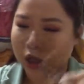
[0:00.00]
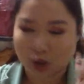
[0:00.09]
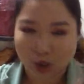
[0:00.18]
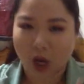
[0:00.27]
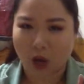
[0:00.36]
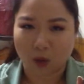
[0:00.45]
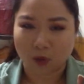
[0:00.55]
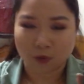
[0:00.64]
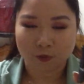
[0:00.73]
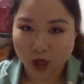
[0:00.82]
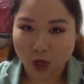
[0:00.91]
So
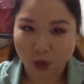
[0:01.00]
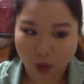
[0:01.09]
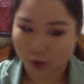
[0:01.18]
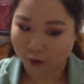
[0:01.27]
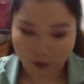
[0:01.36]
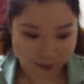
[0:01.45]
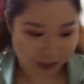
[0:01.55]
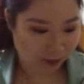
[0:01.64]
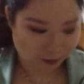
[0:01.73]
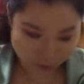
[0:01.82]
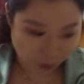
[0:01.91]
no go for
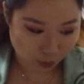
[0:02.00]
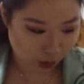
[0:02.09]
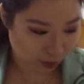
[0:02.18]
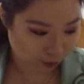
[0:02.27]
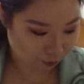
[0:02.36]
me, no go.